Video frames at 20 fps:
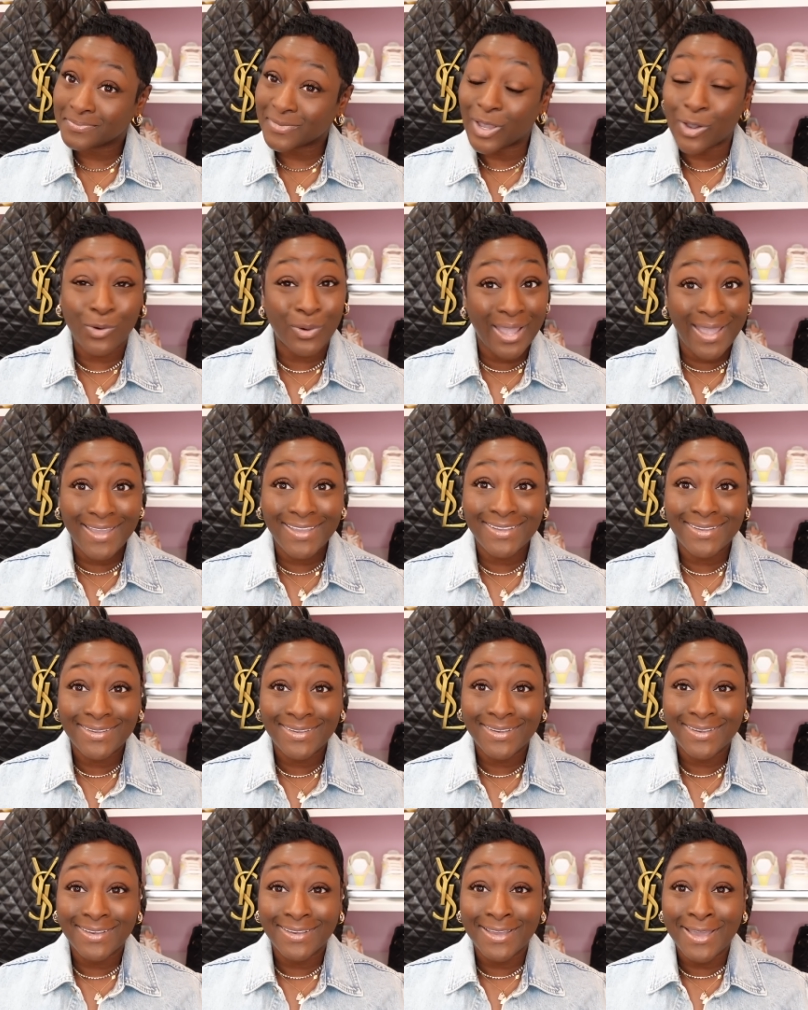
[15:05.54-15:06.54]
Okay?
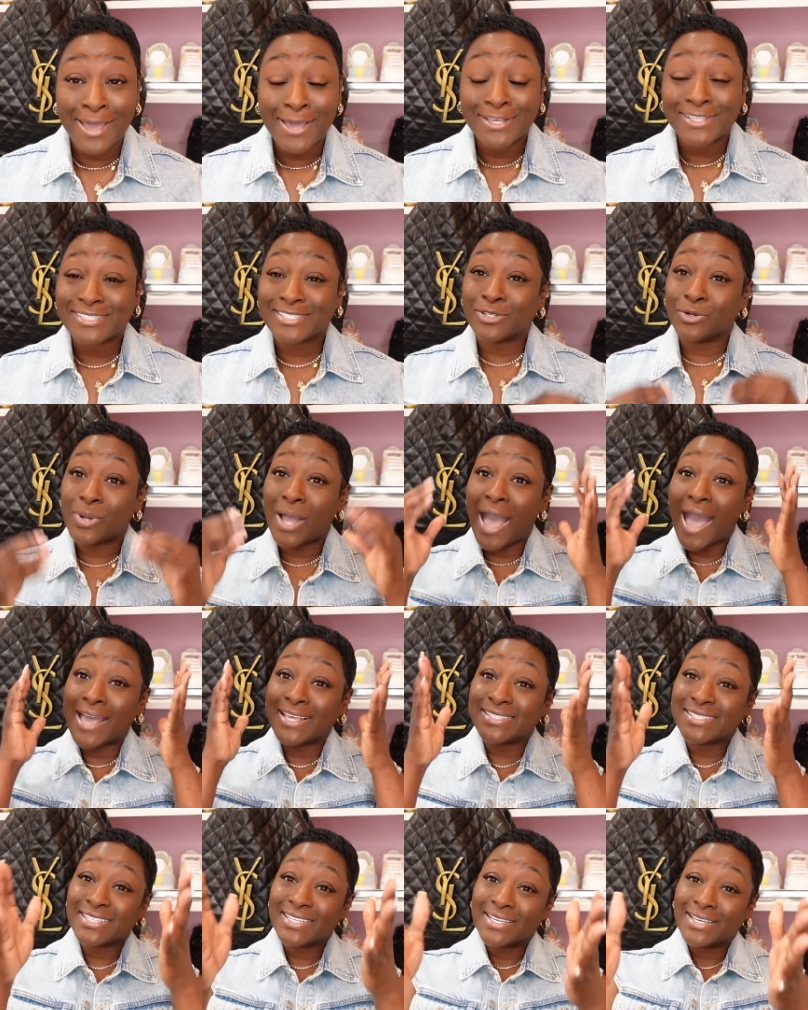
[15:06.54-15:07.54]
So
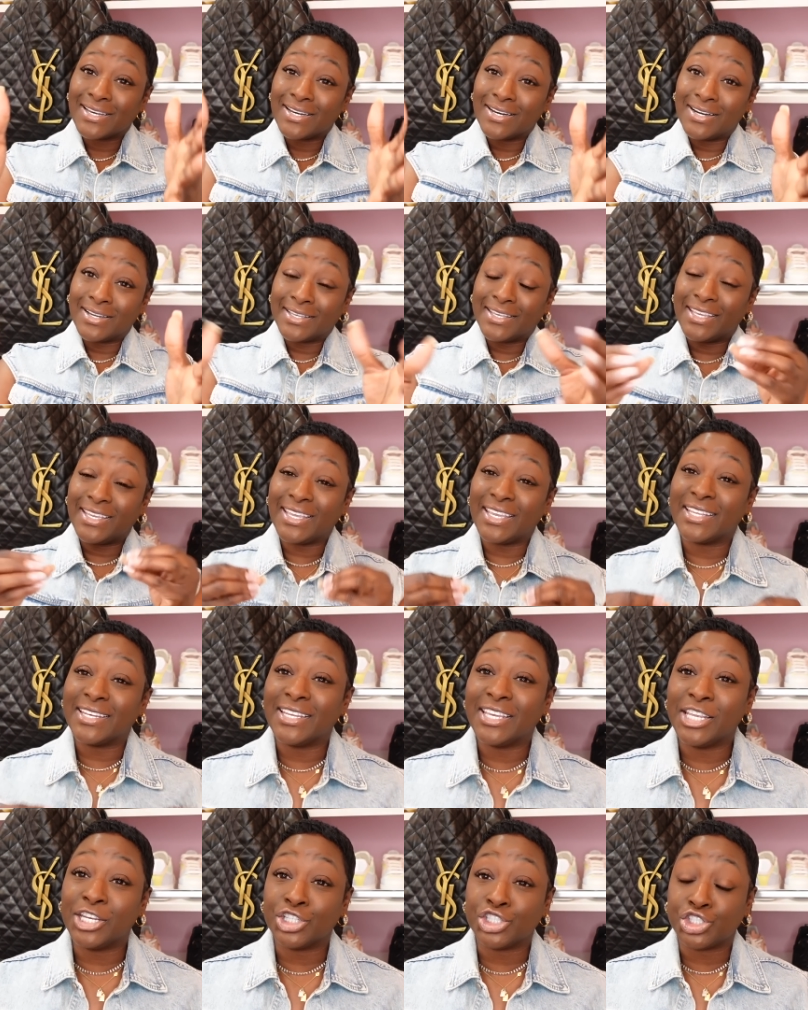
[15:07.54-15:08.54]
guys, again,
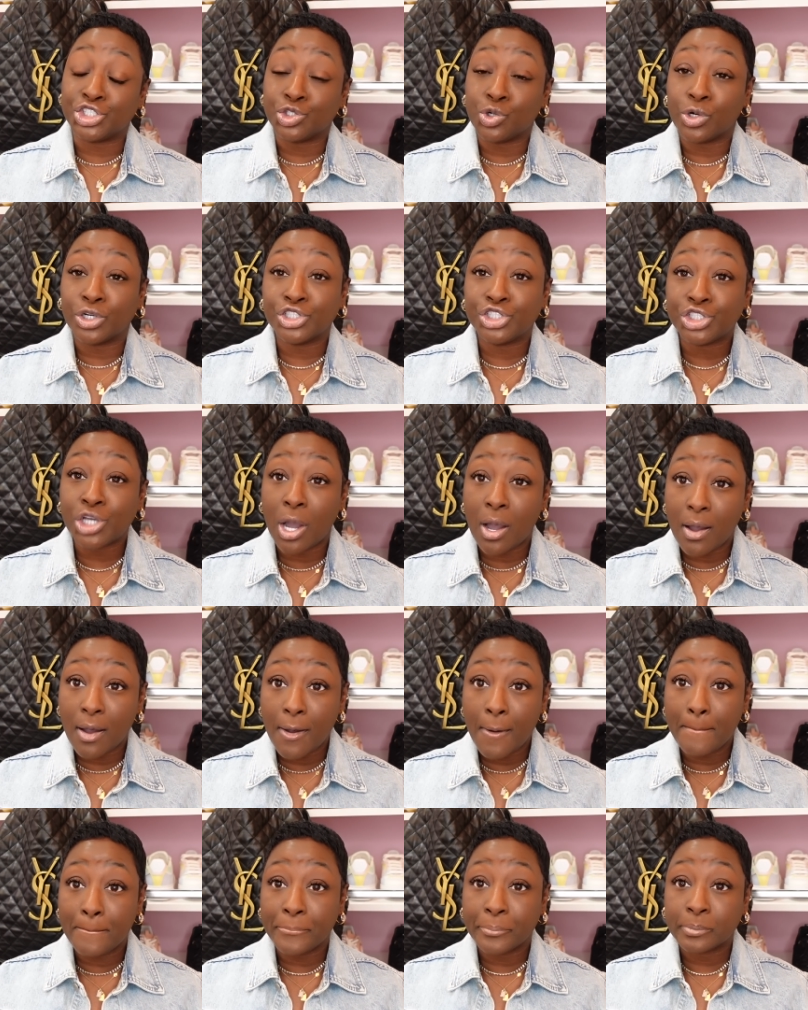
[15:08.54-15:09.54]
it is your job.